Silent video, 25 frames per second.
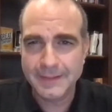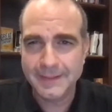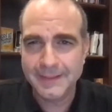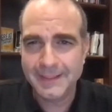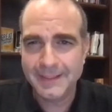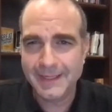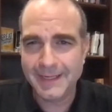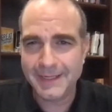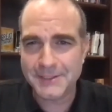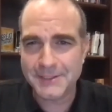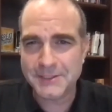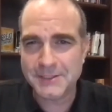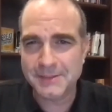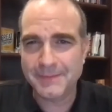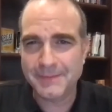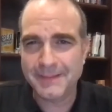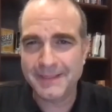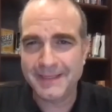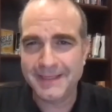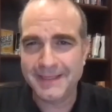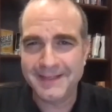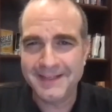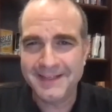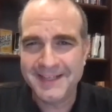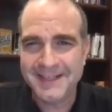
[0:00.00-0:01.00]

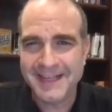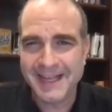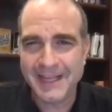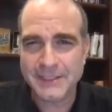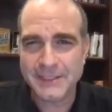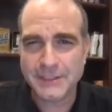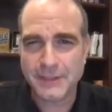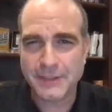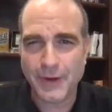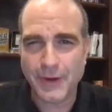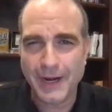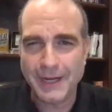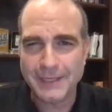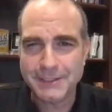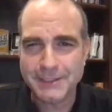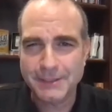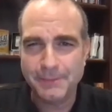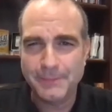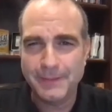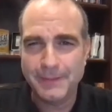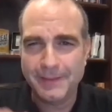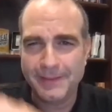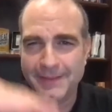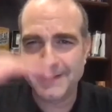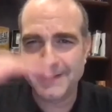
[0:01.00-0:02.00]
There has to
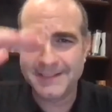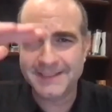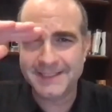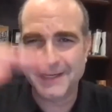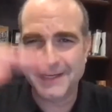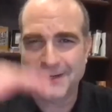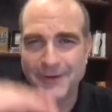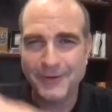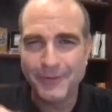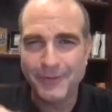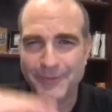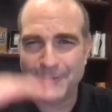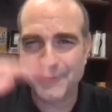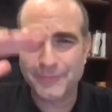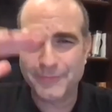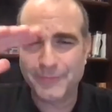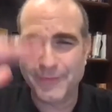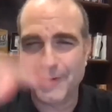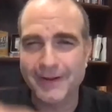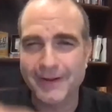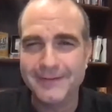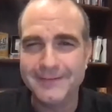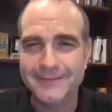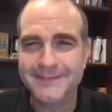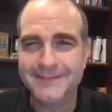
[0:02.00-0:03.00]
be things that go in the
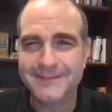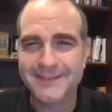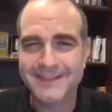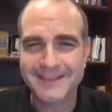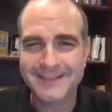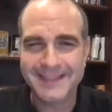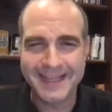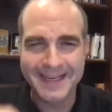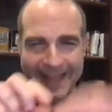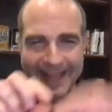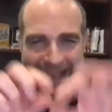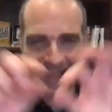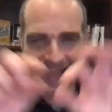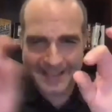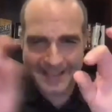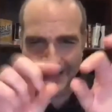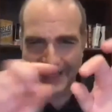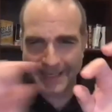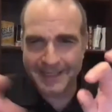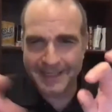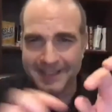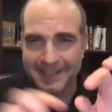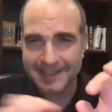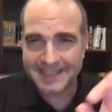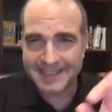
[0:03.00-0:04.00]
front that
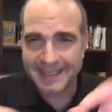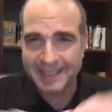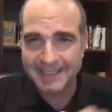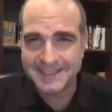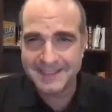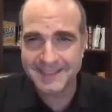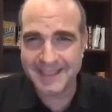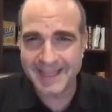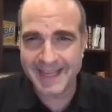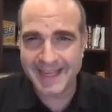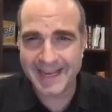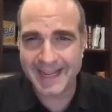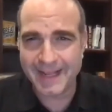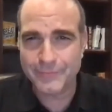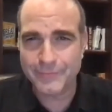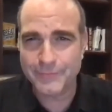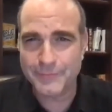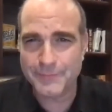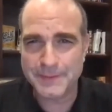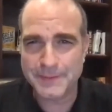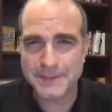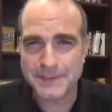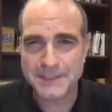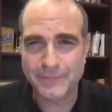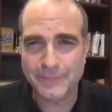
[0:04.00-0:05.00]
says that has
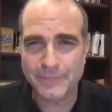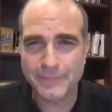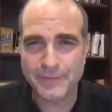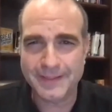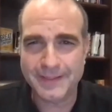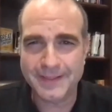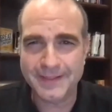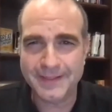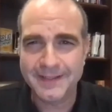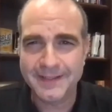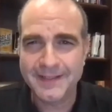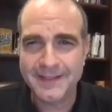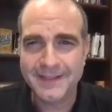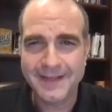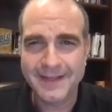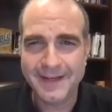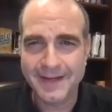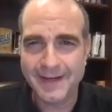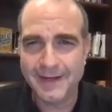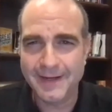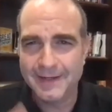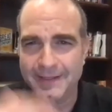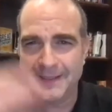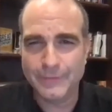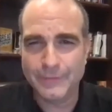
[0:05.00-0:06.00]
specific
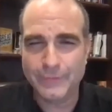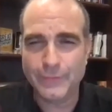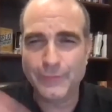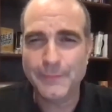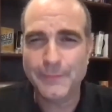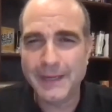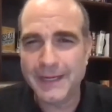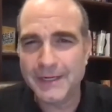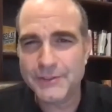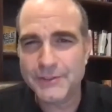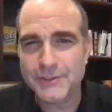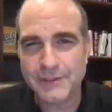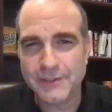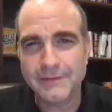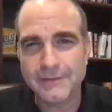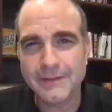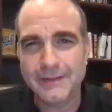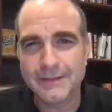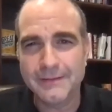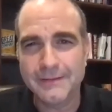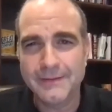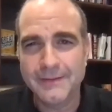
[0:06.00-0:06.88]
information and